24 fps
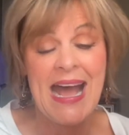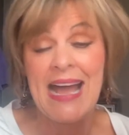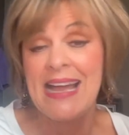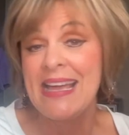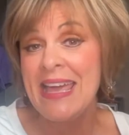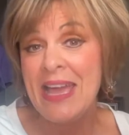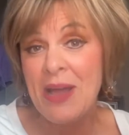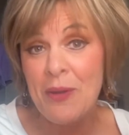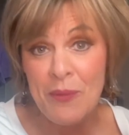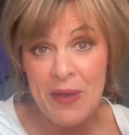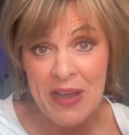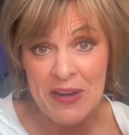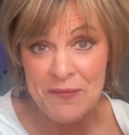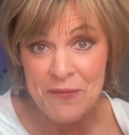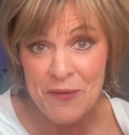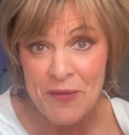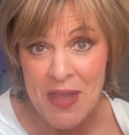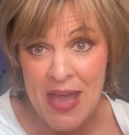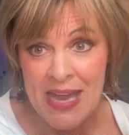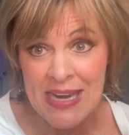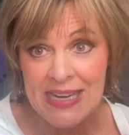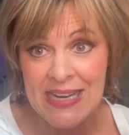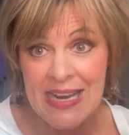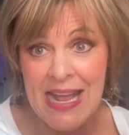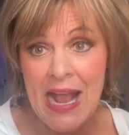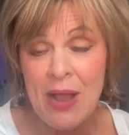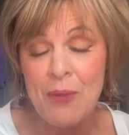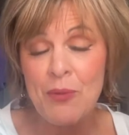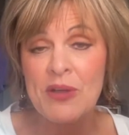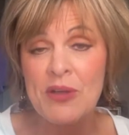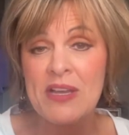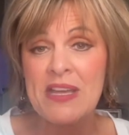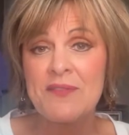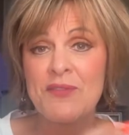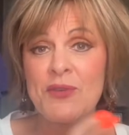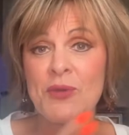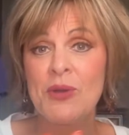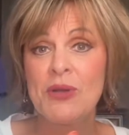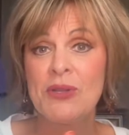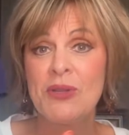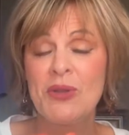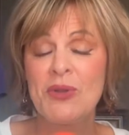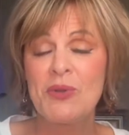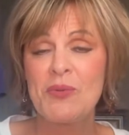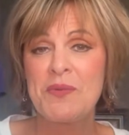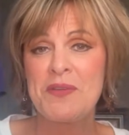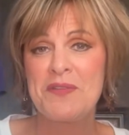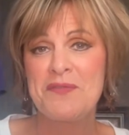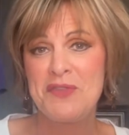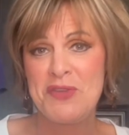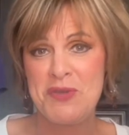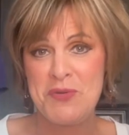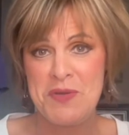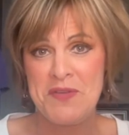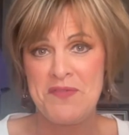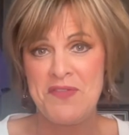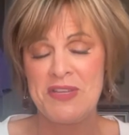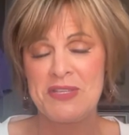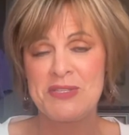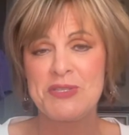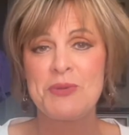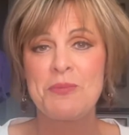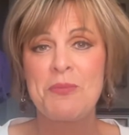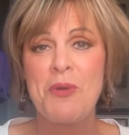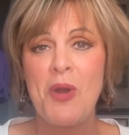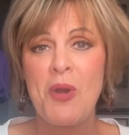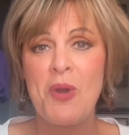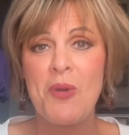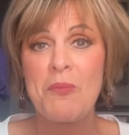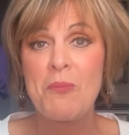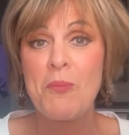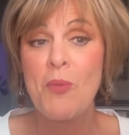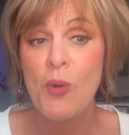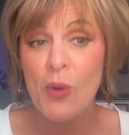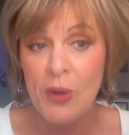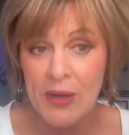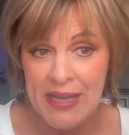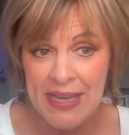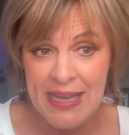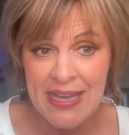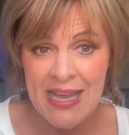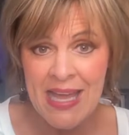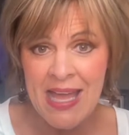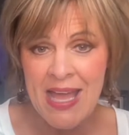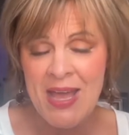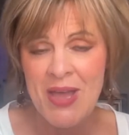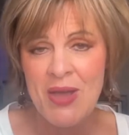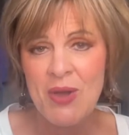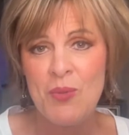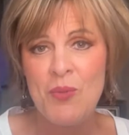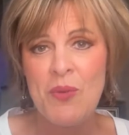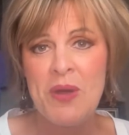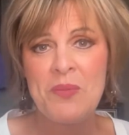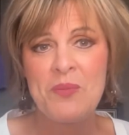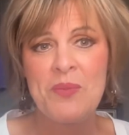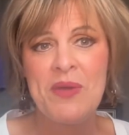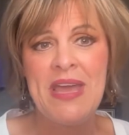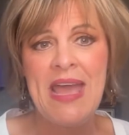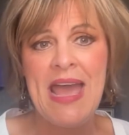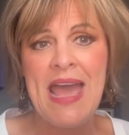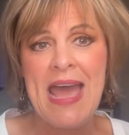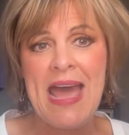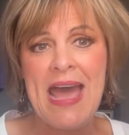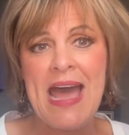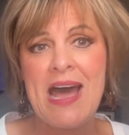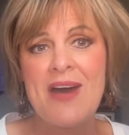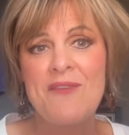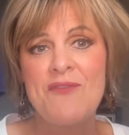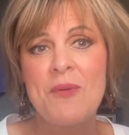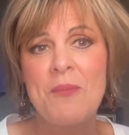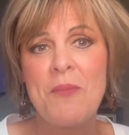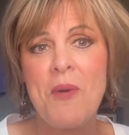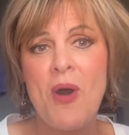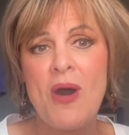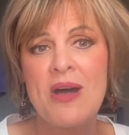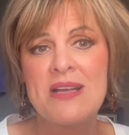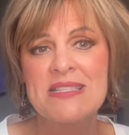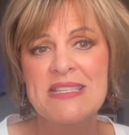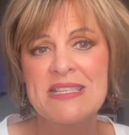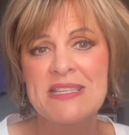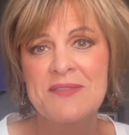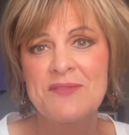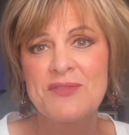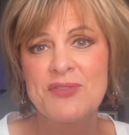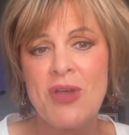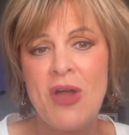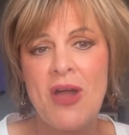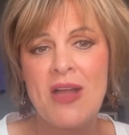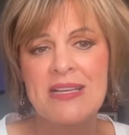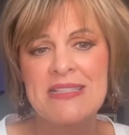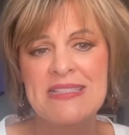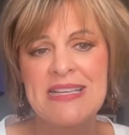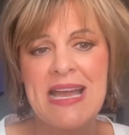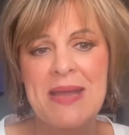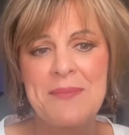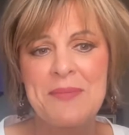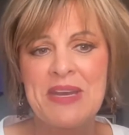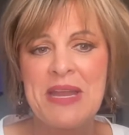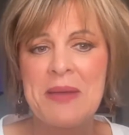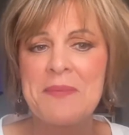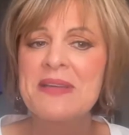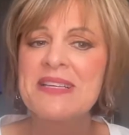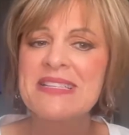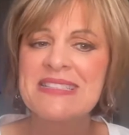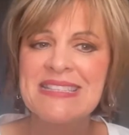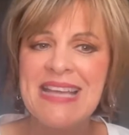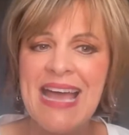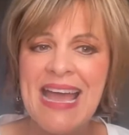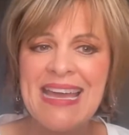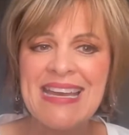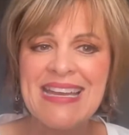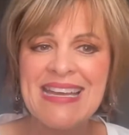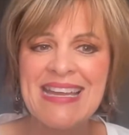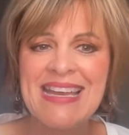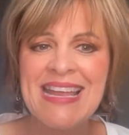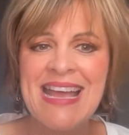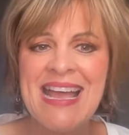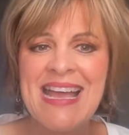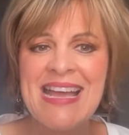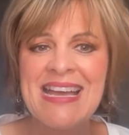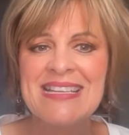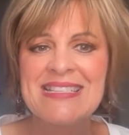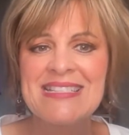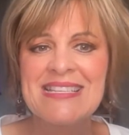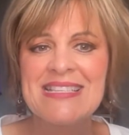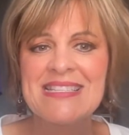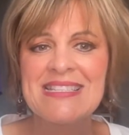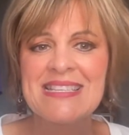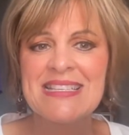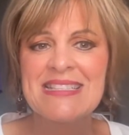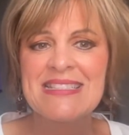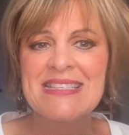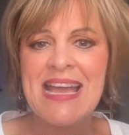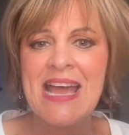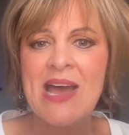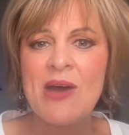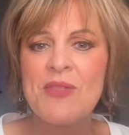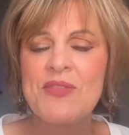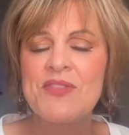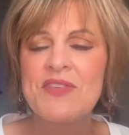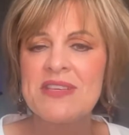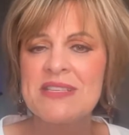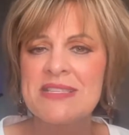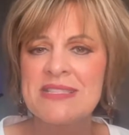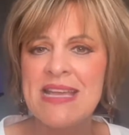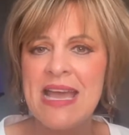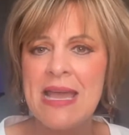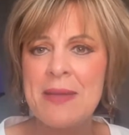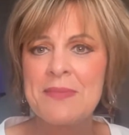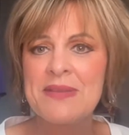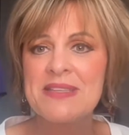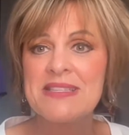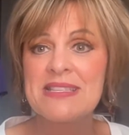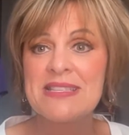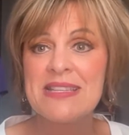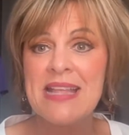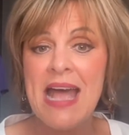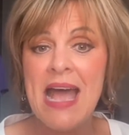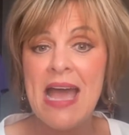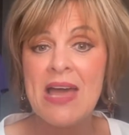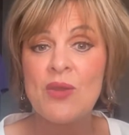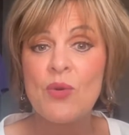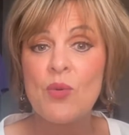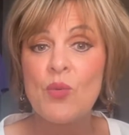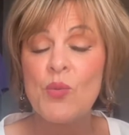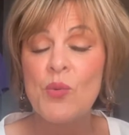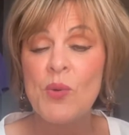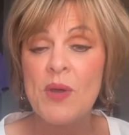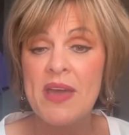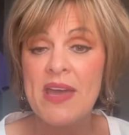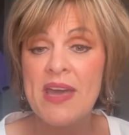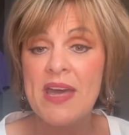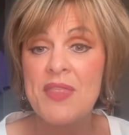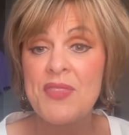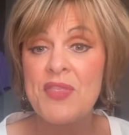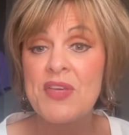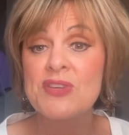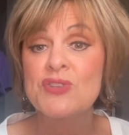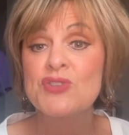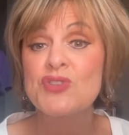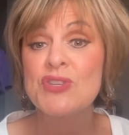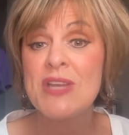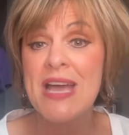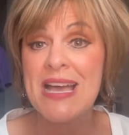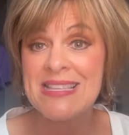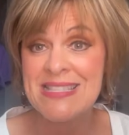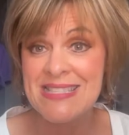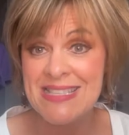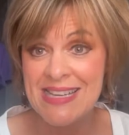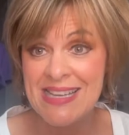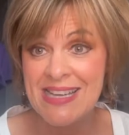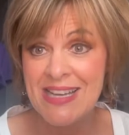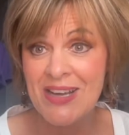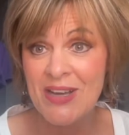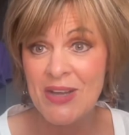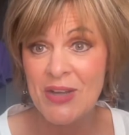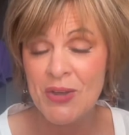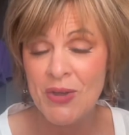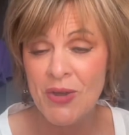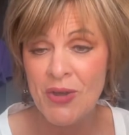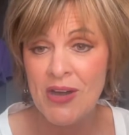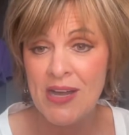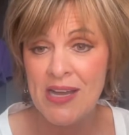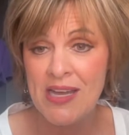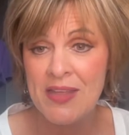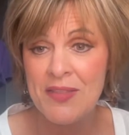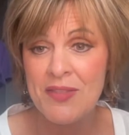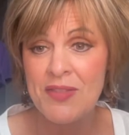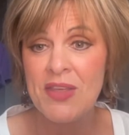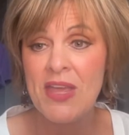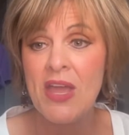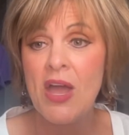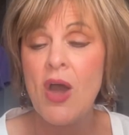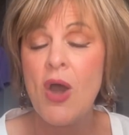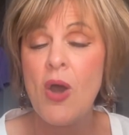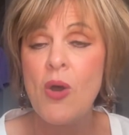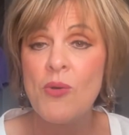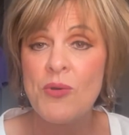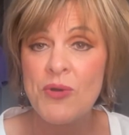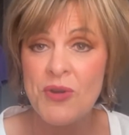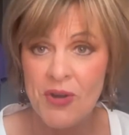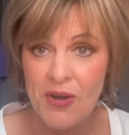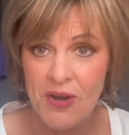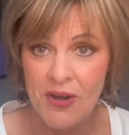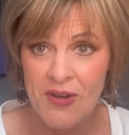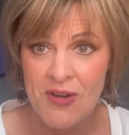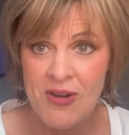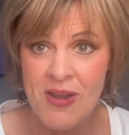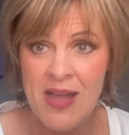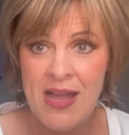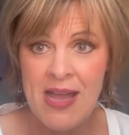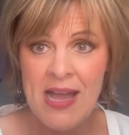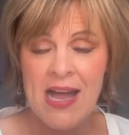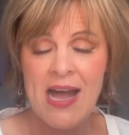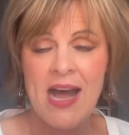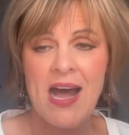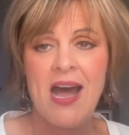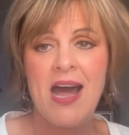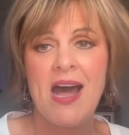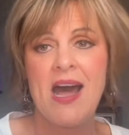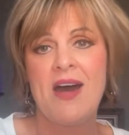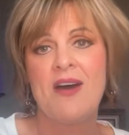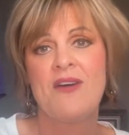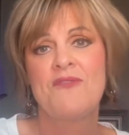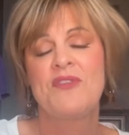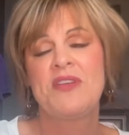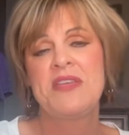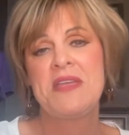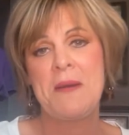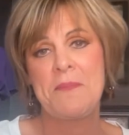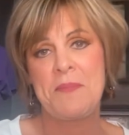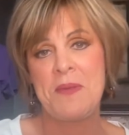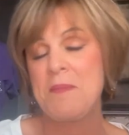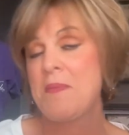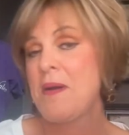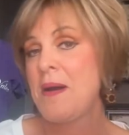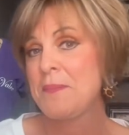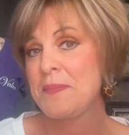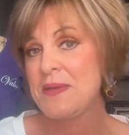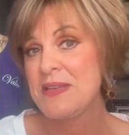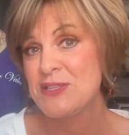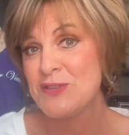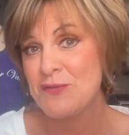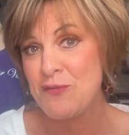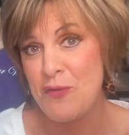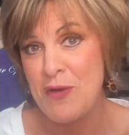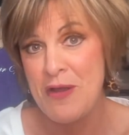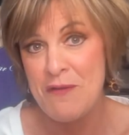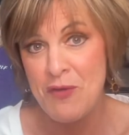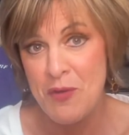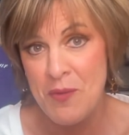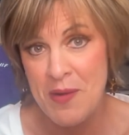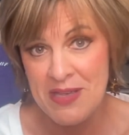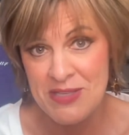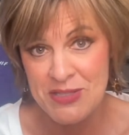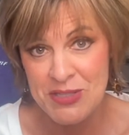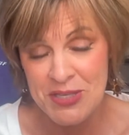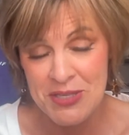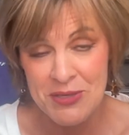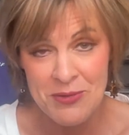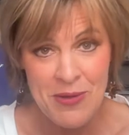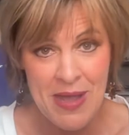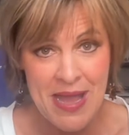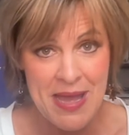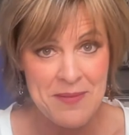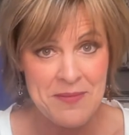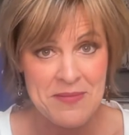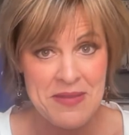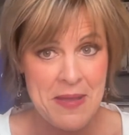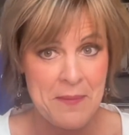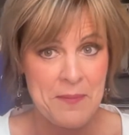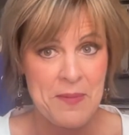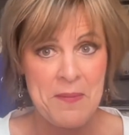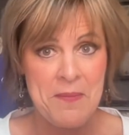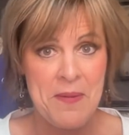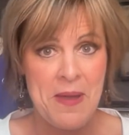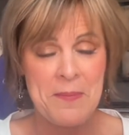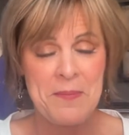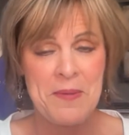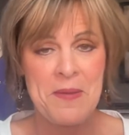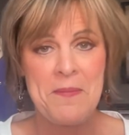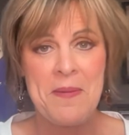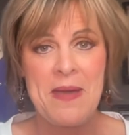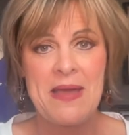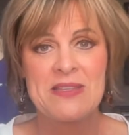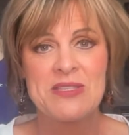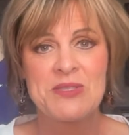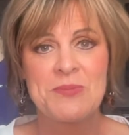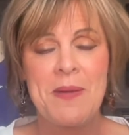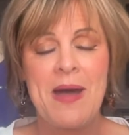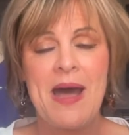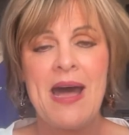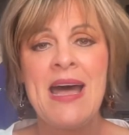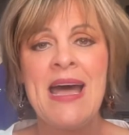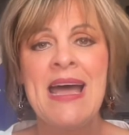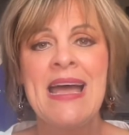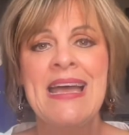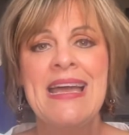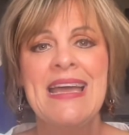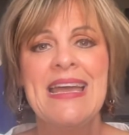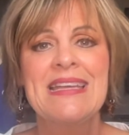I can't wait for that, and I will give you a little review of it tomorrow morning when we have Positive Talk Time. And I'm excited to sit down. This time it's not with Jessica Cook, the owner of Yuppie Puppies Forever Rescue and Yuppie Puppy Pet Spa.